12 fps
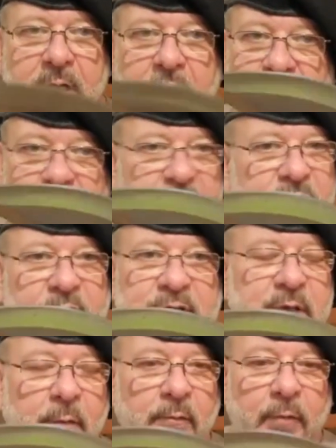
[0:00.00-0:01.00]
just
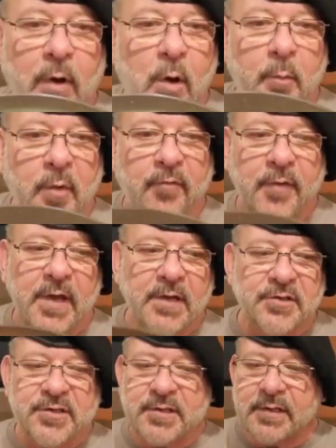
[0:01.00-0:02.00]
for home
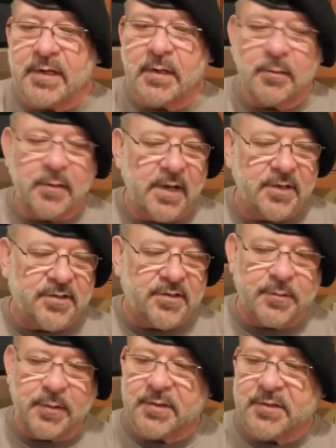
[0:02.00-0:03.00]
defense, you know, it's
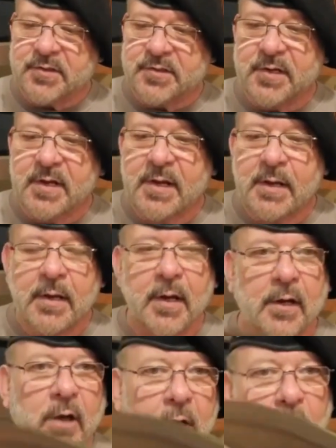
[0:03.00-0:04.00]

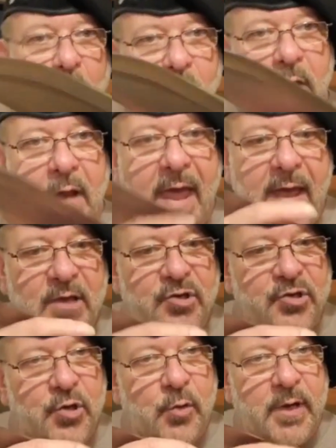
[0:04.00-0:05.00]
got a good edge
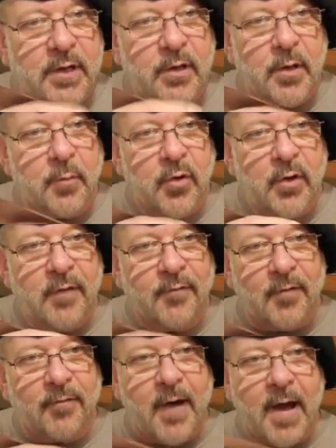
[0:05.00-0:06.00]
to it. You can put even a
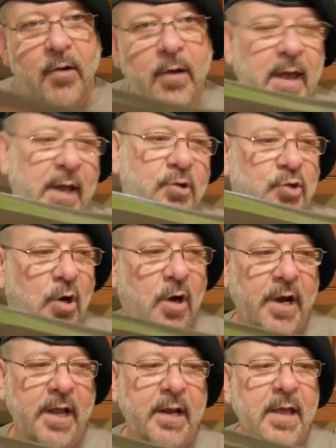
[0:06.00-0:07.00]
finer edge on
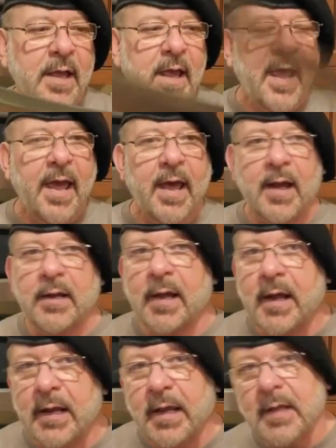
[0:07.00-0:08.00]
it. And
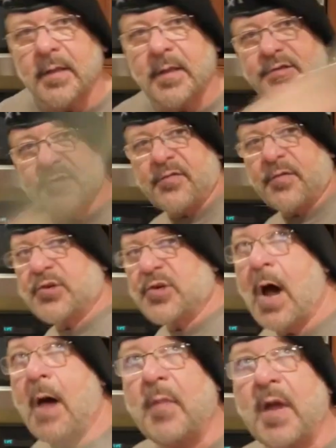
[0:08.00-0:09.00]
again, this is for
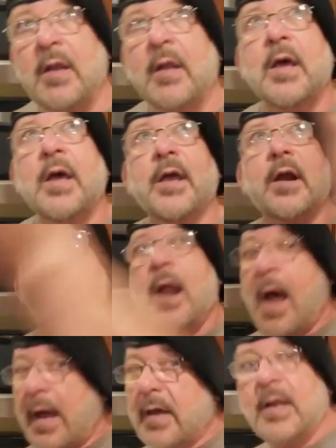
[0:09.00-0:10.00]
chopping. You're
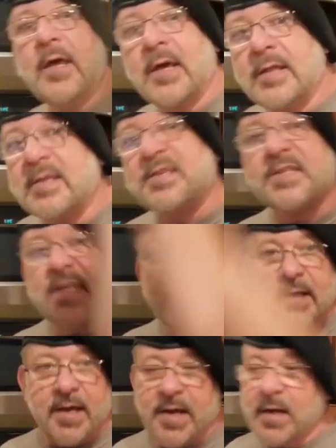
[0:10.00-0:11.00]
not going to hit the
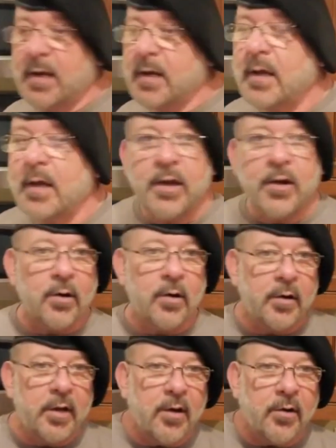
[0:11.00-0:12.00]
ceiling.
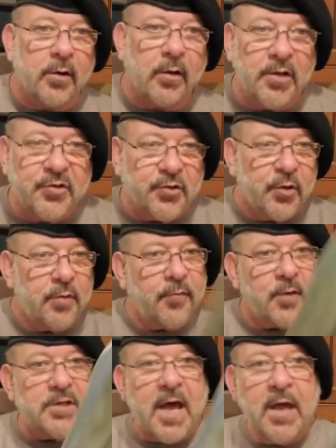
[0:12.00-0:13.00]
It's good for
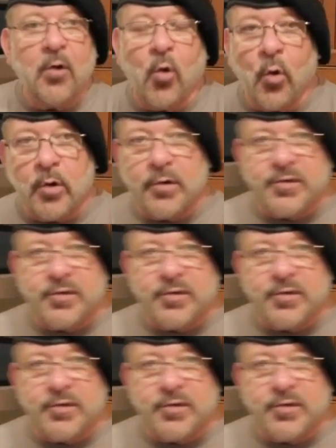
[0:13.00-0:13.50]
tight quarters,